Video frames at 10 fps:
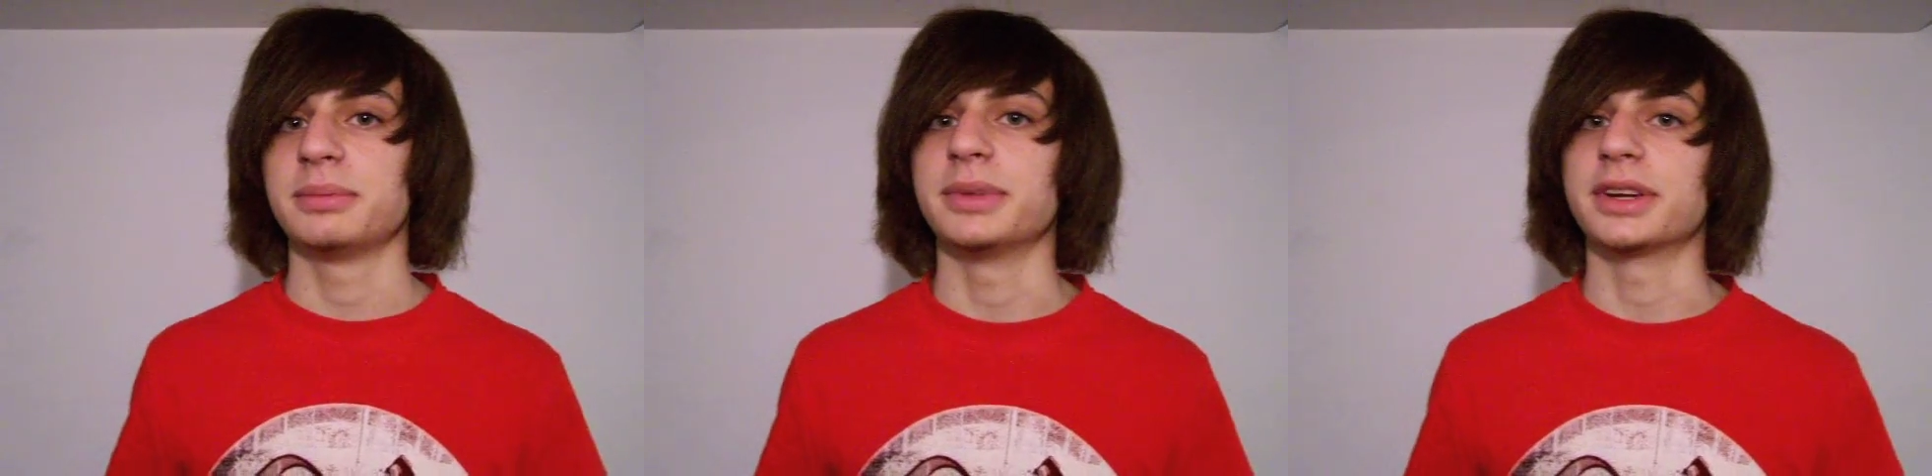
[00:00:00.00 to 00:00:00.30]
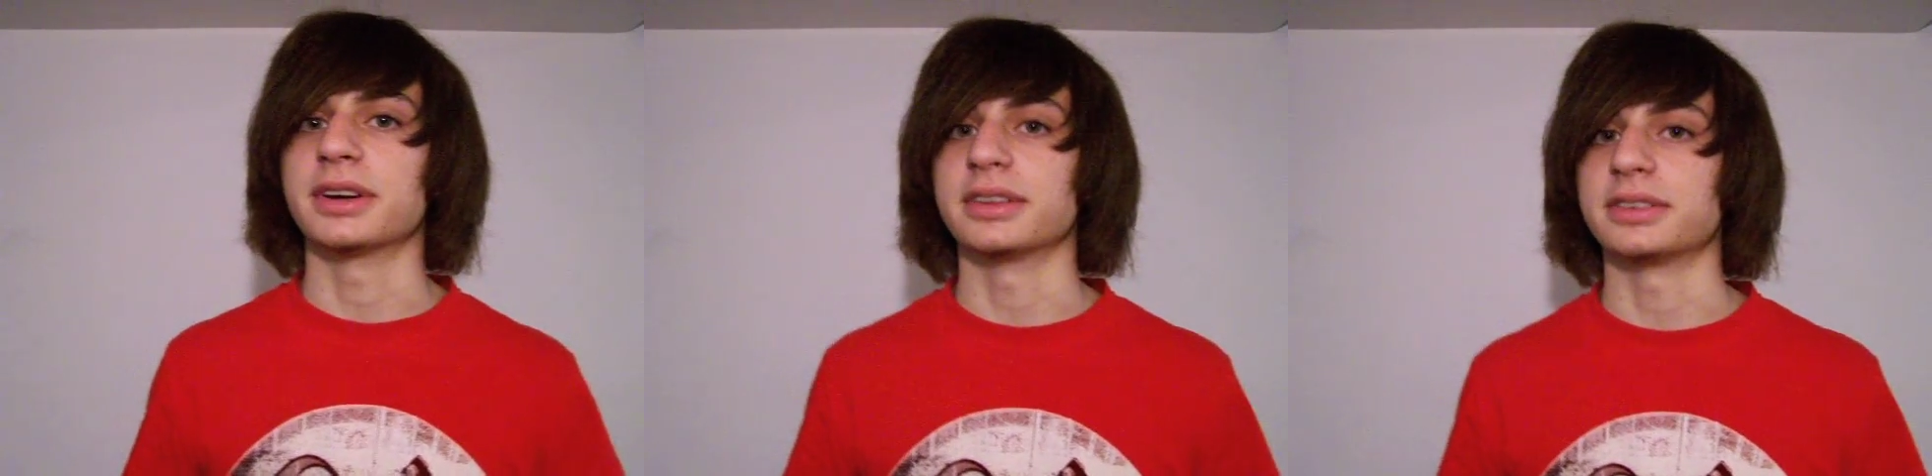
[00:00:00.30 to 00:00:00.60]

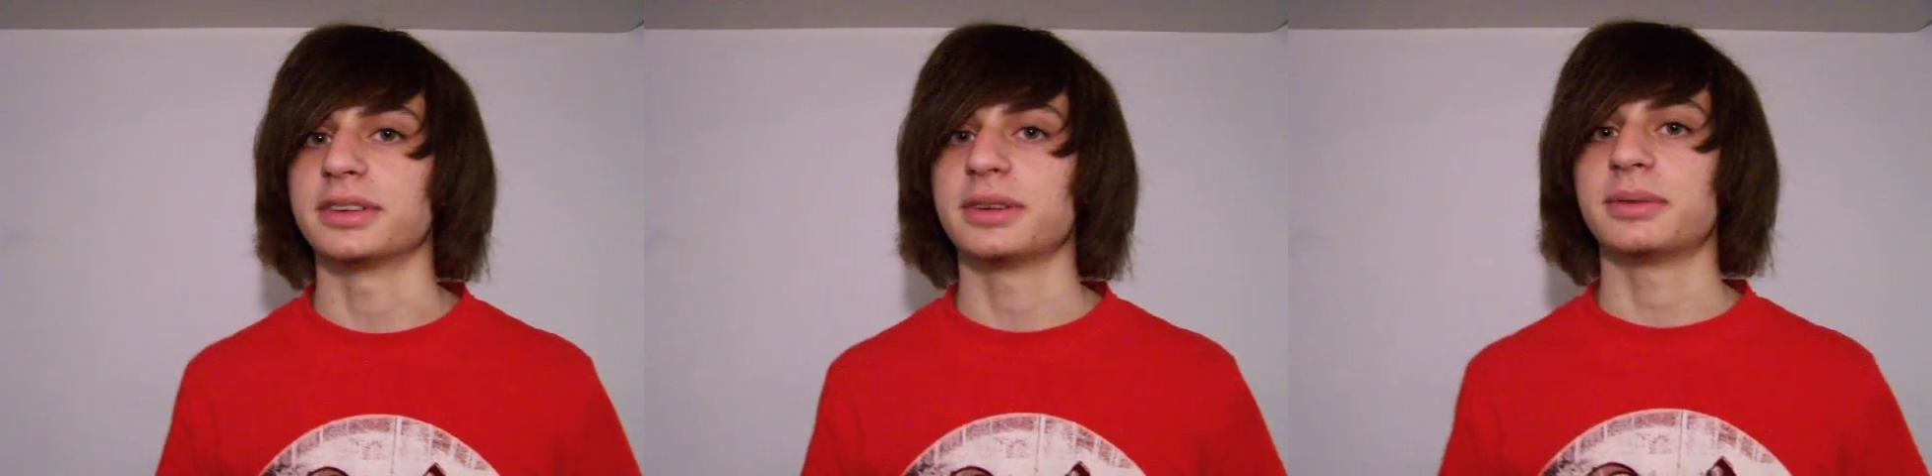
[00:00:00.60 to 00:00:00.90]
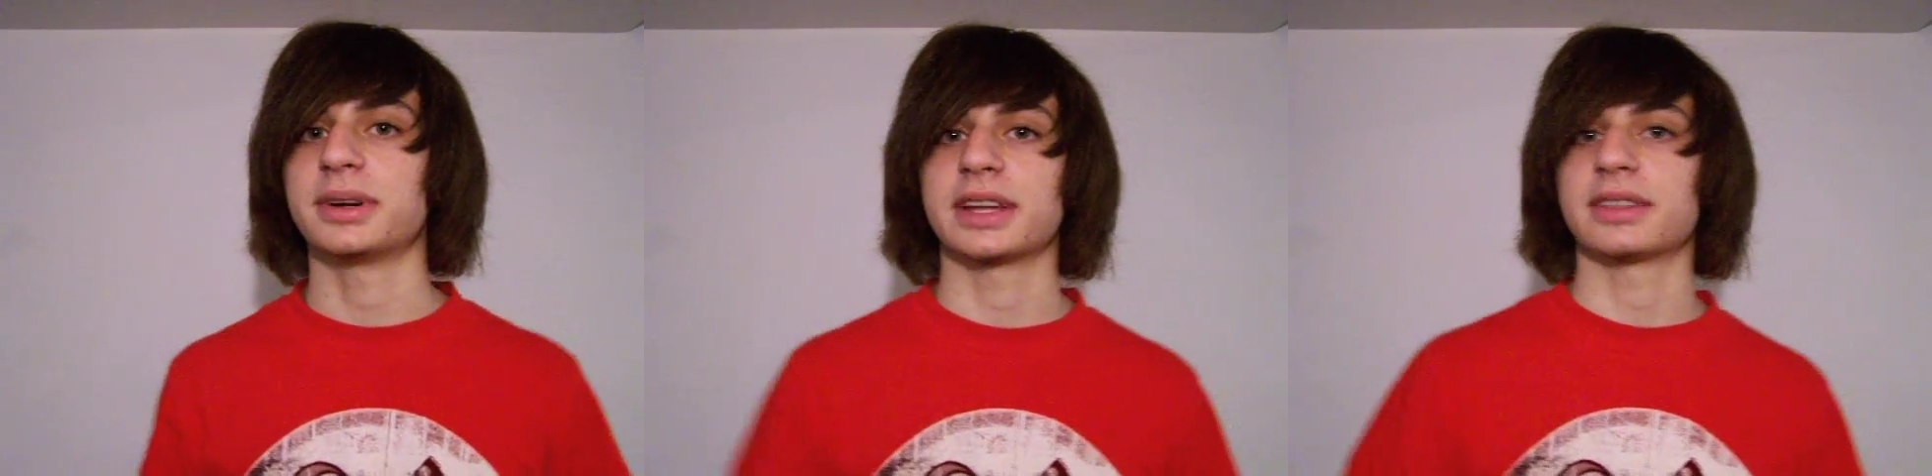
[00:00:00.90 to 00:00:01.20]
because you
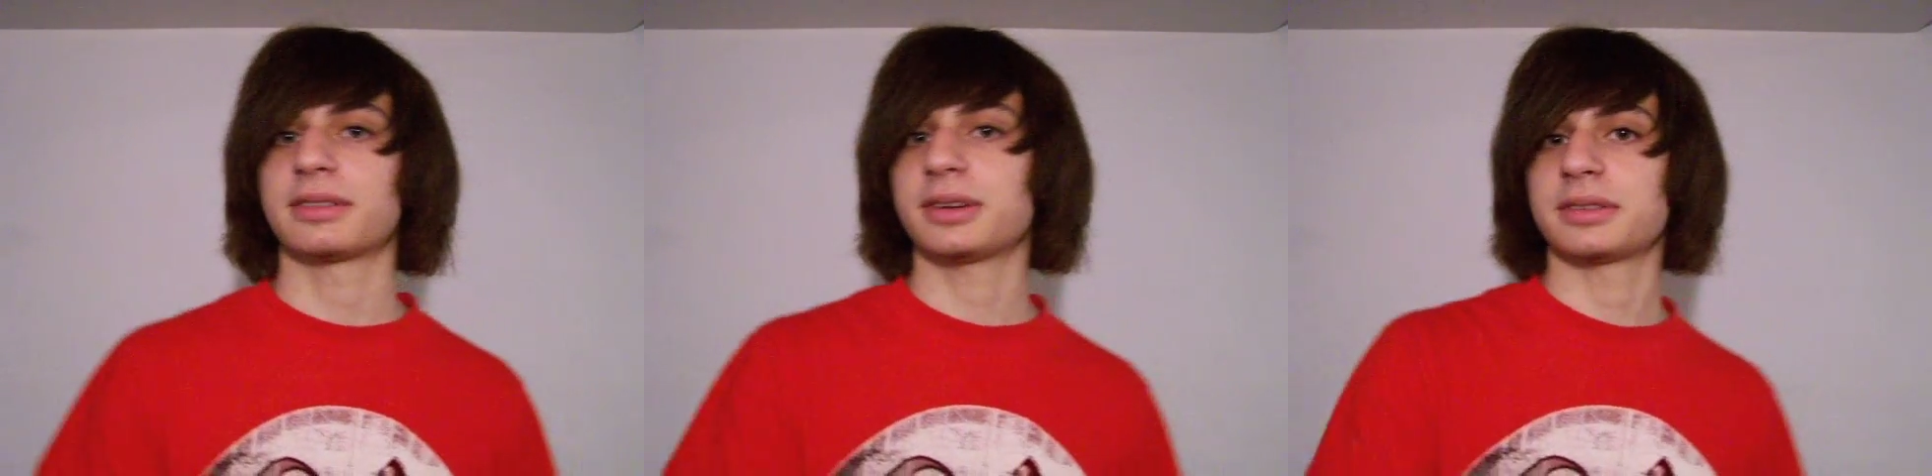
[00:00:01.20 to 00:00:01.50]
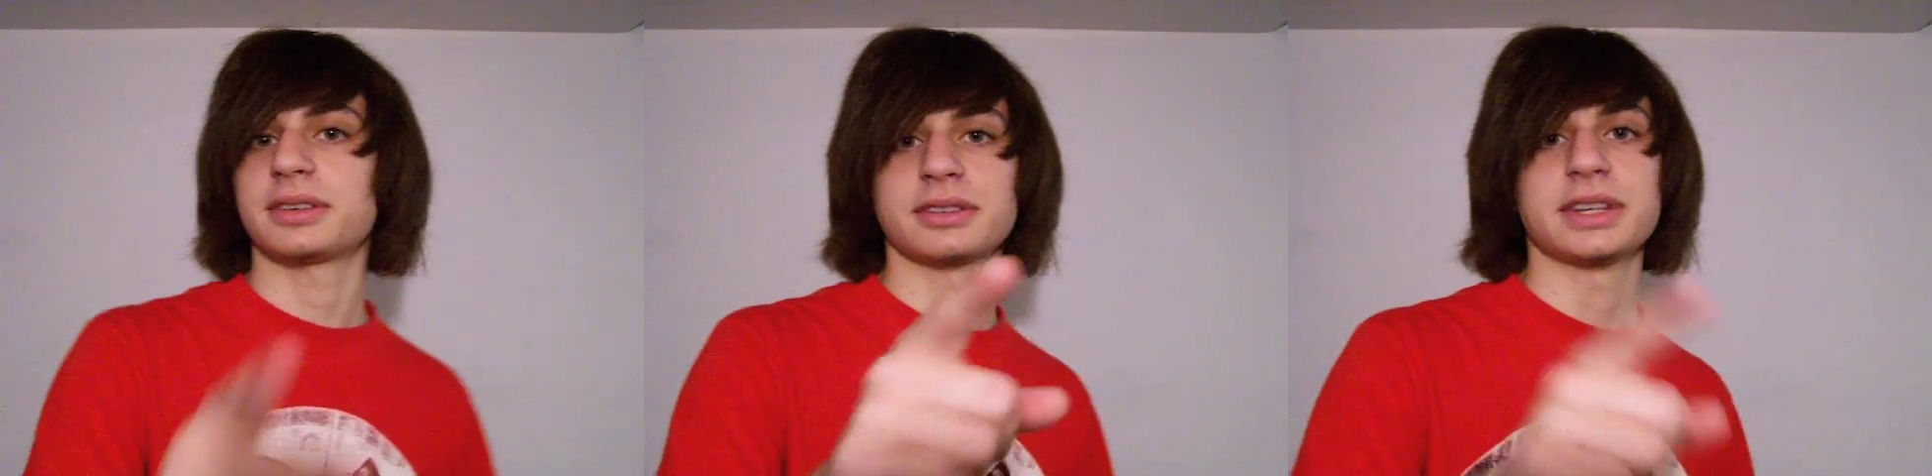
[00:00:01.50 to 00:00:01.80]
don't want that
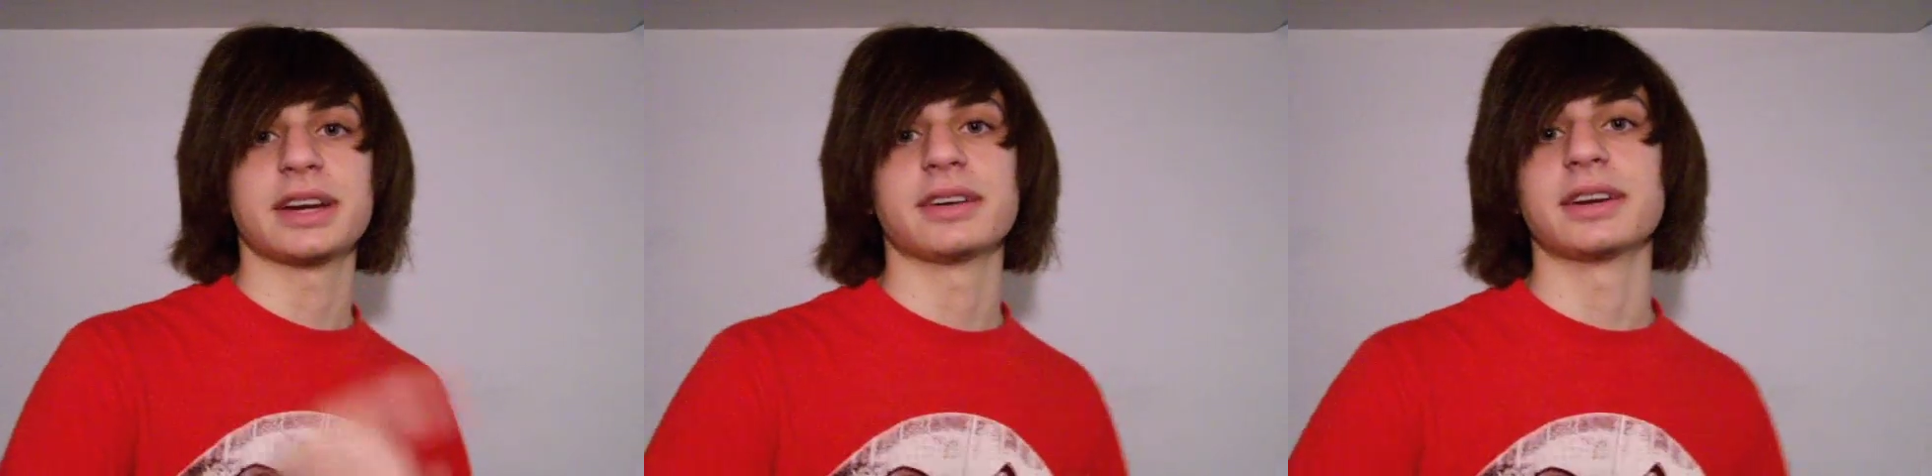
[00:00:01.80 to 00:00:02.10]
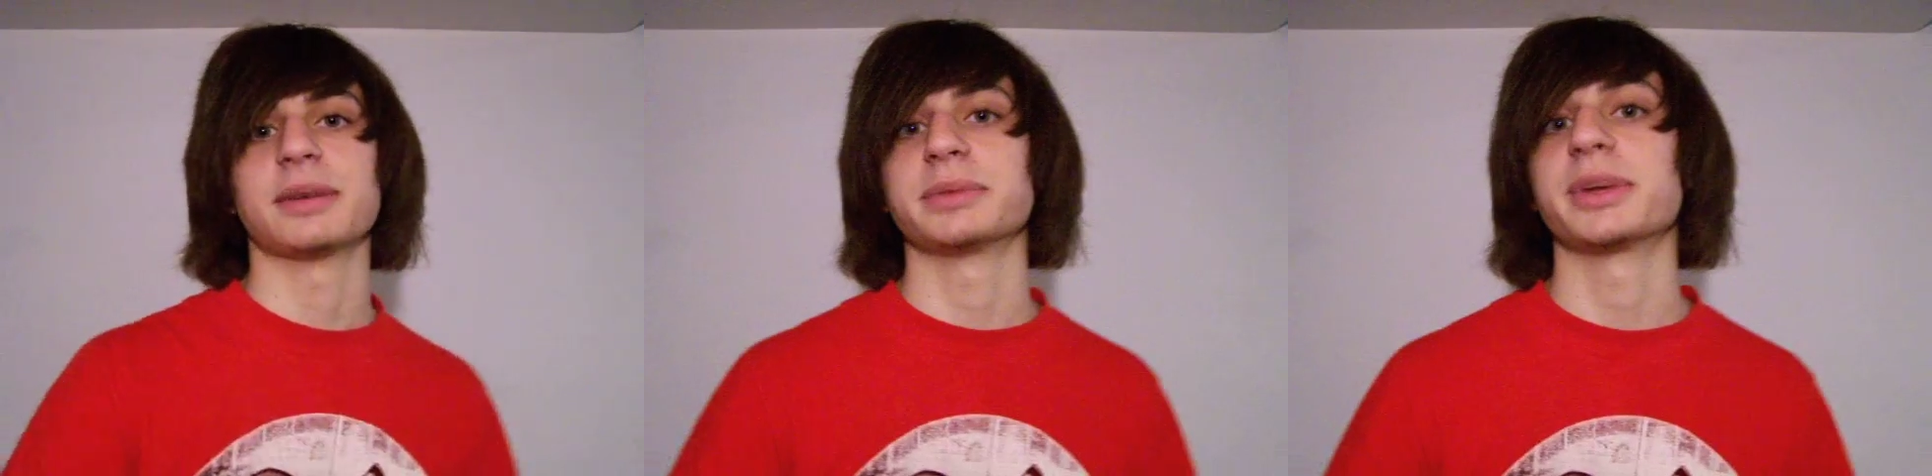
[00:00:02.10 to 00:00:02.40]
throat you're
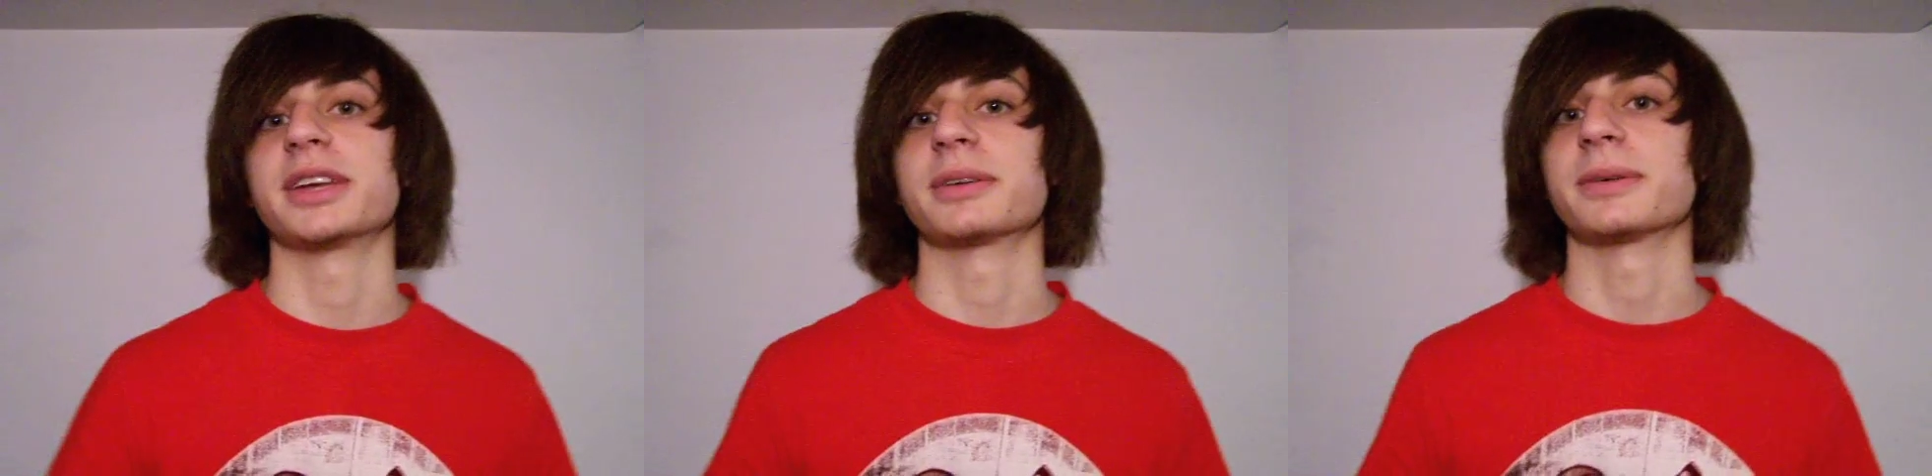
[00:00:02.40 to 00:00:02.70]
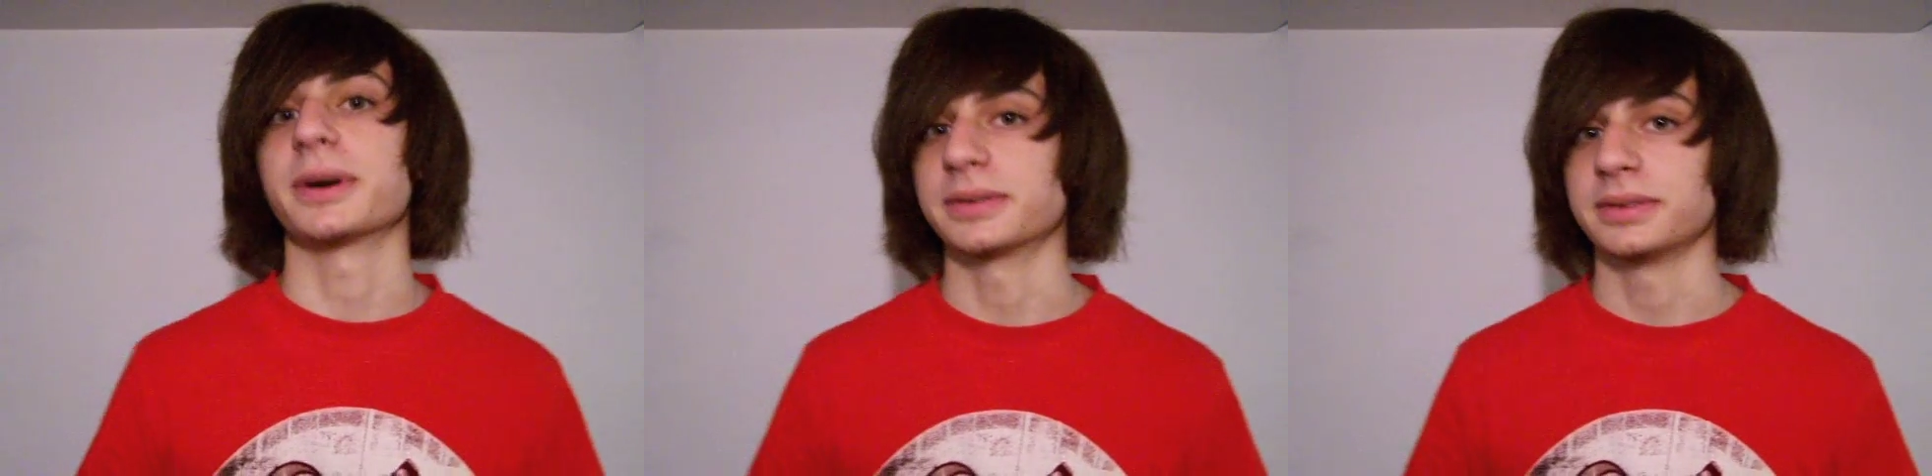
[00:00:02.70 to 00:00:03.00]
tearing up to be
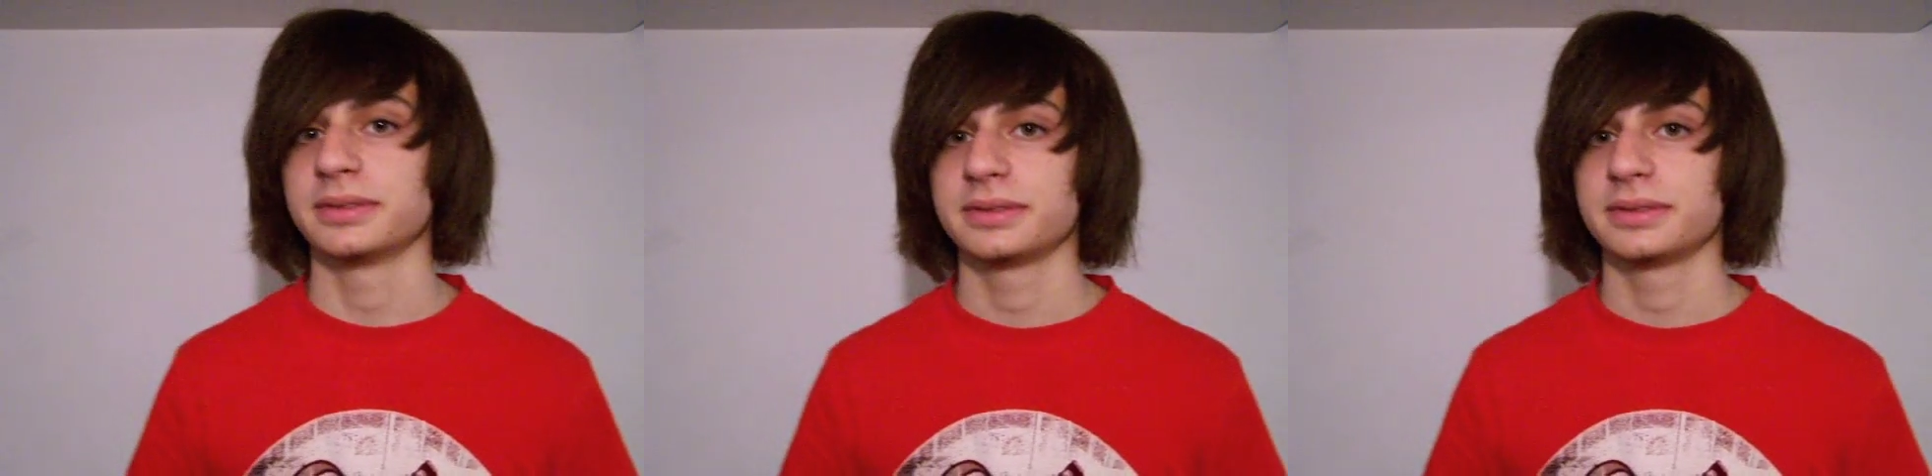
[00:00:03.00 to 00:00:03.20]
your own.